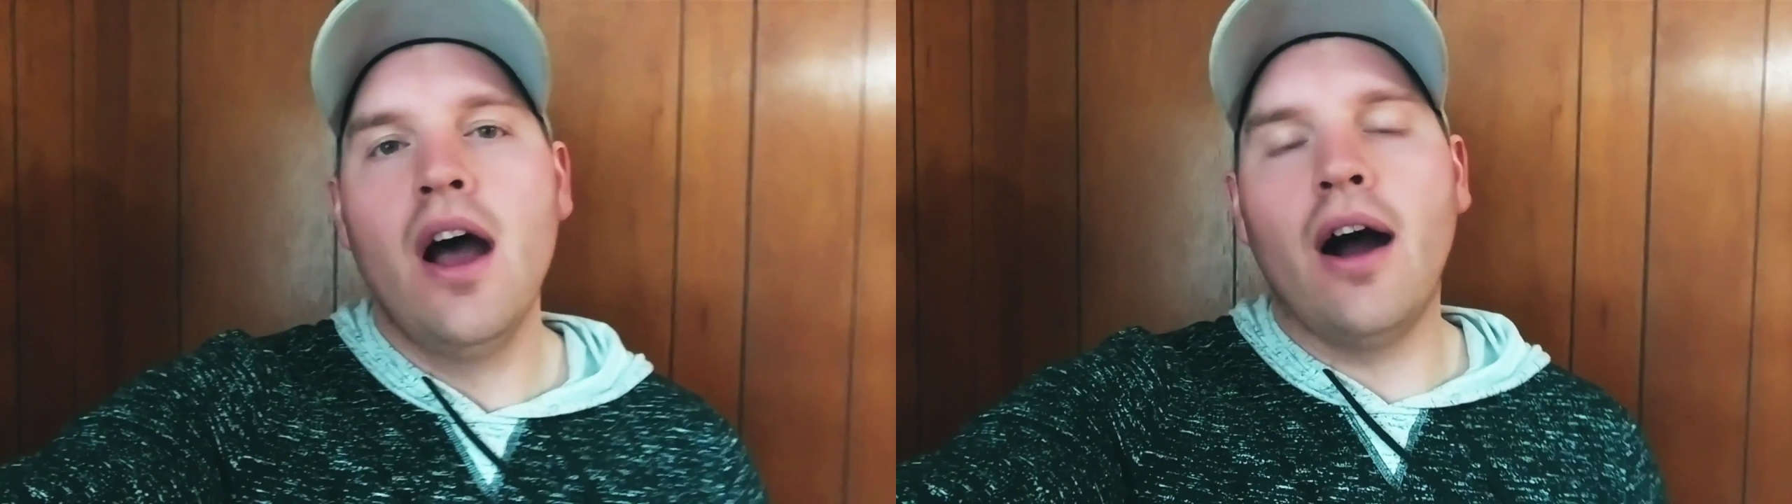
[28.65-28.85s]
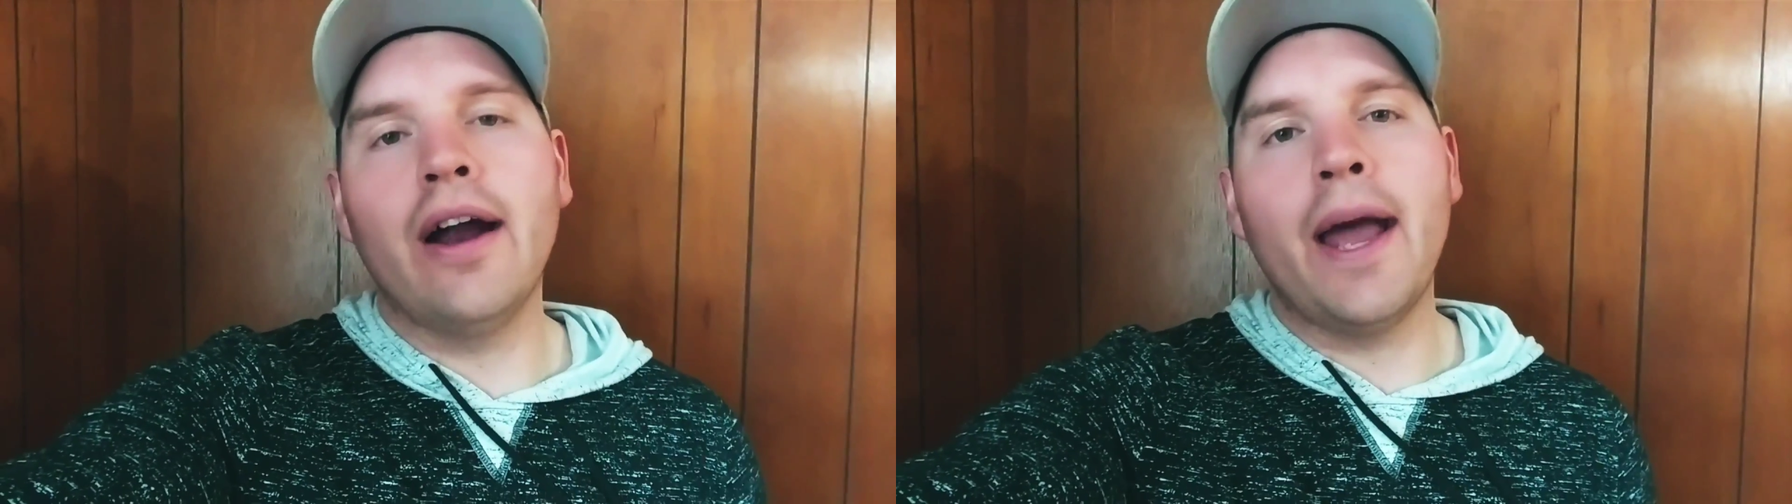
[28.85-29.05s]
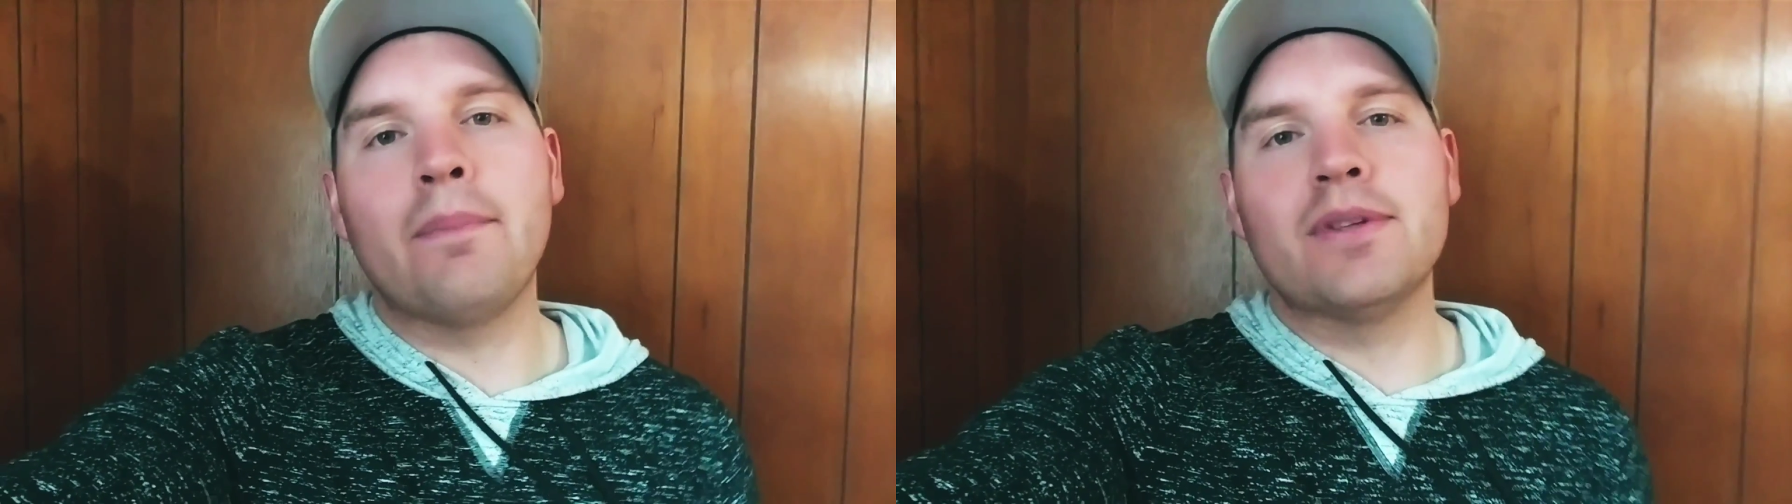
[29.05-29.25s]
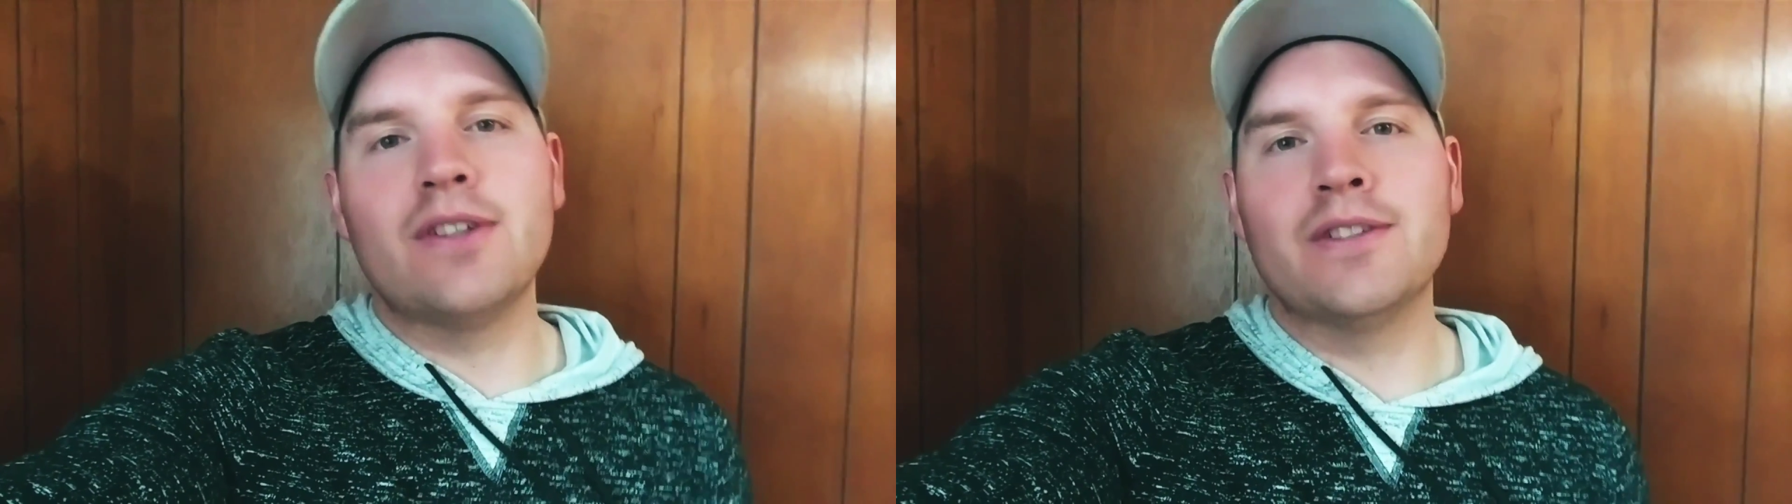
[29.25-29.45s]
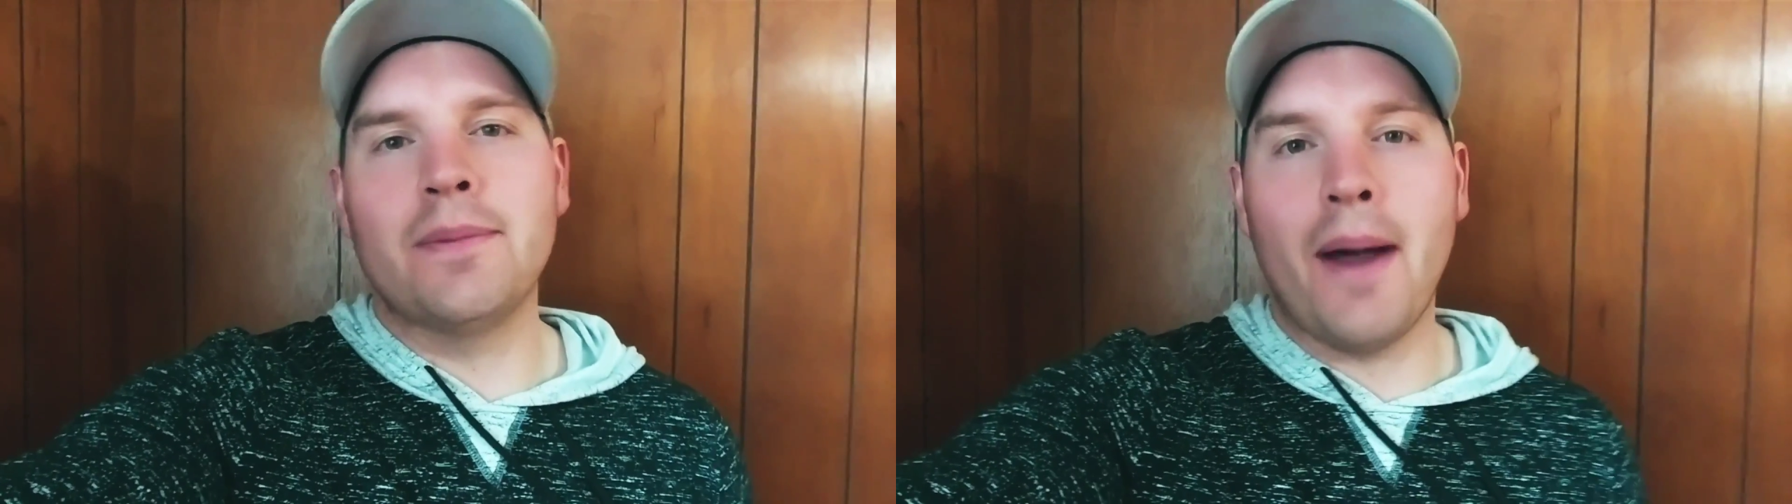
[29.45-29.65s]
our
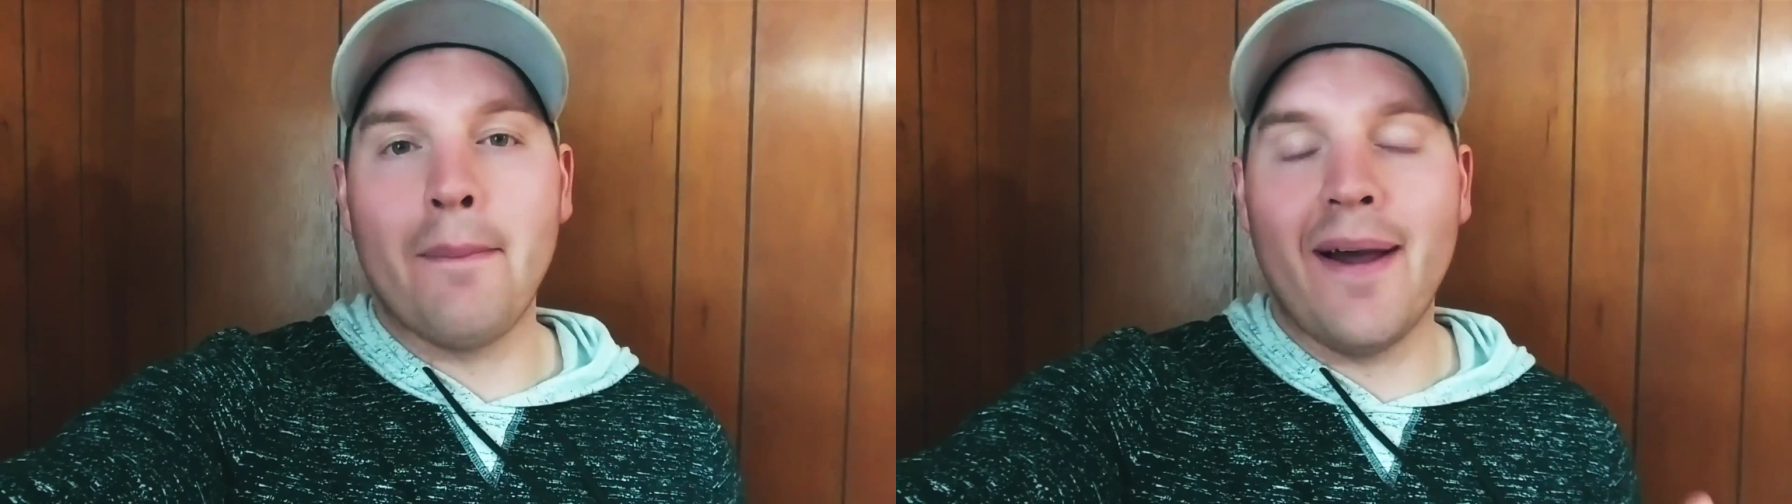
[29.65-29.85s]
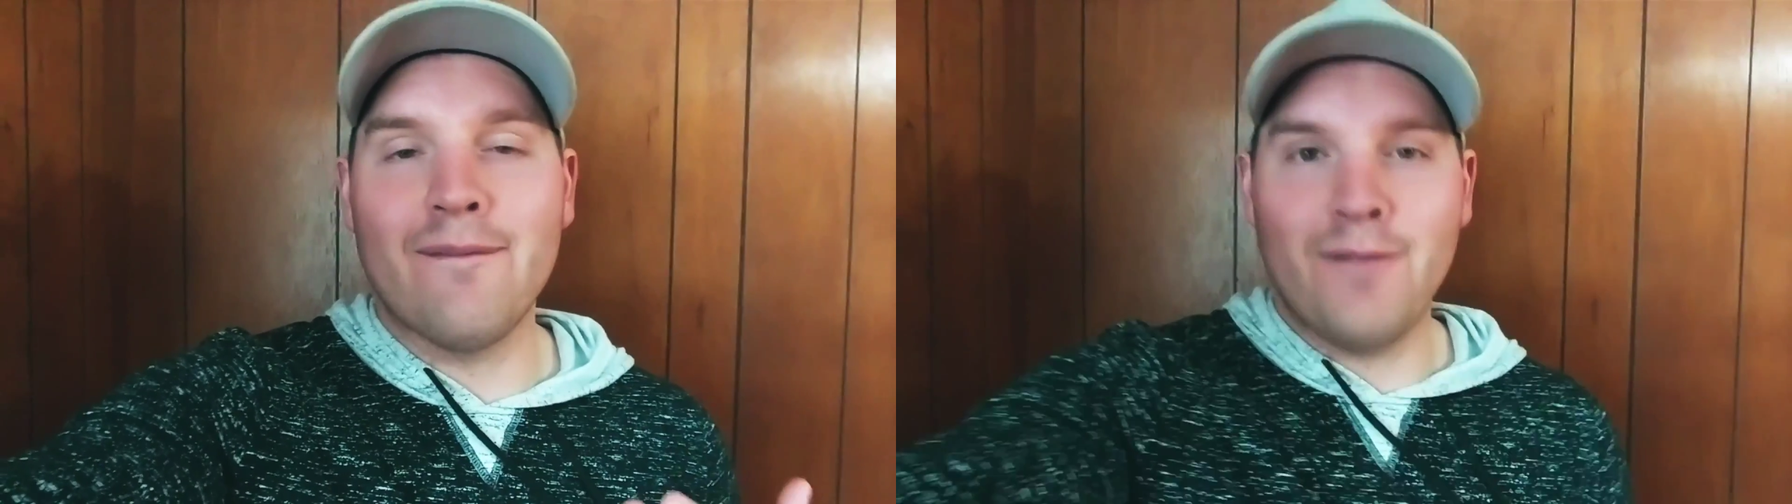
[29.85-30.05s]
episodes about my